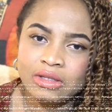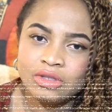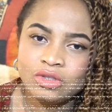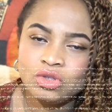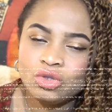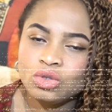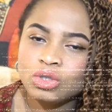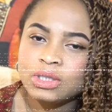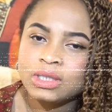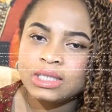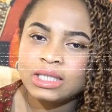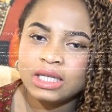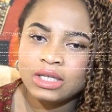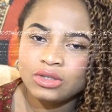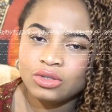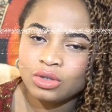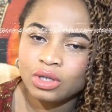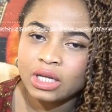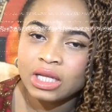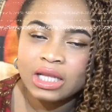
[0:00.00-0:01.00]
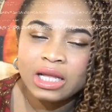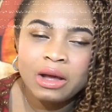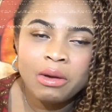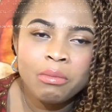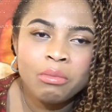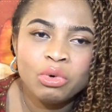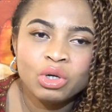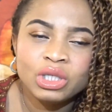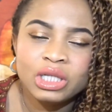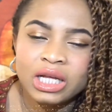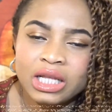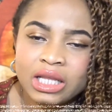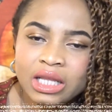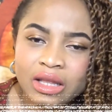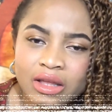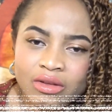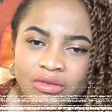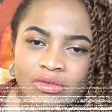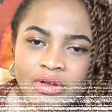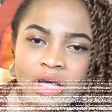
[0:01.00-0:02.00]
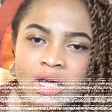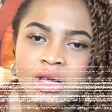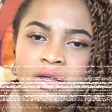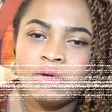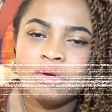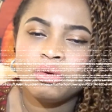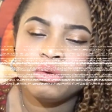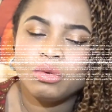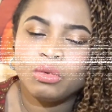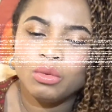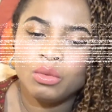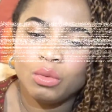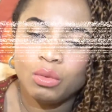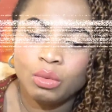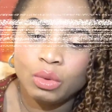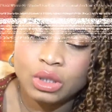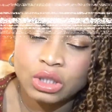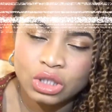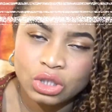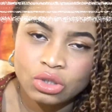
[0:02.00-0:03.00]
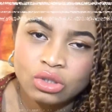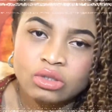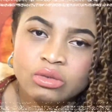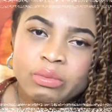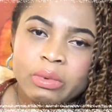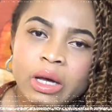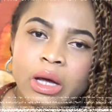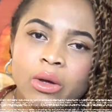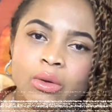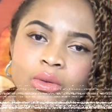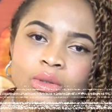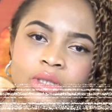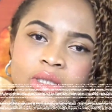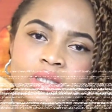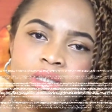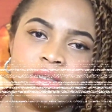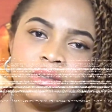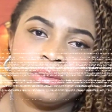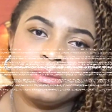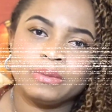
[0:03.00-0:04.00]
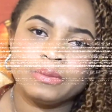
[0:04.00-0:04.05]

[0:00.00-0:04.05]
to stick together more than ever with your spouse.